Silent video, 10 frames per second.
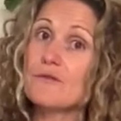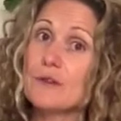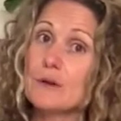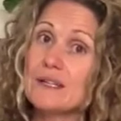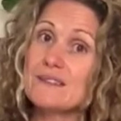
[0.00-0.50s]

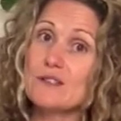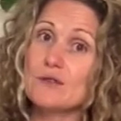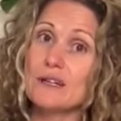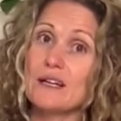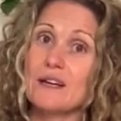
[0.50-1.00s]
there is a
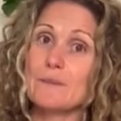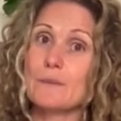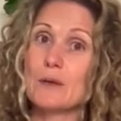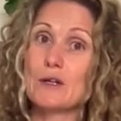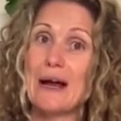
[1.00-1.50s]
trick
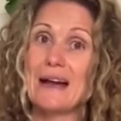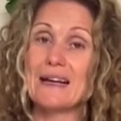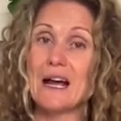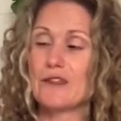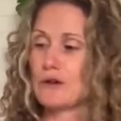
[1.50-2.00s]
when you're
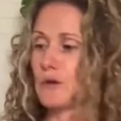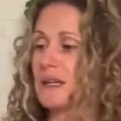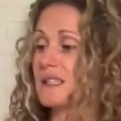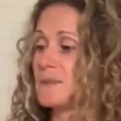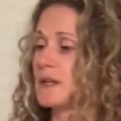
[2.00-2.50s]
adding other
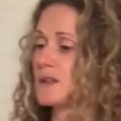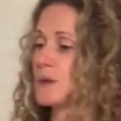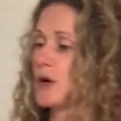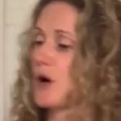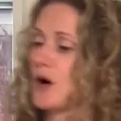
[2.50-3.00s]
ingredients because
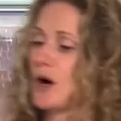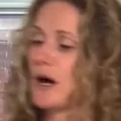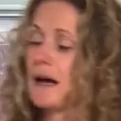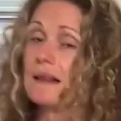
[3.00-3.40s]
we are,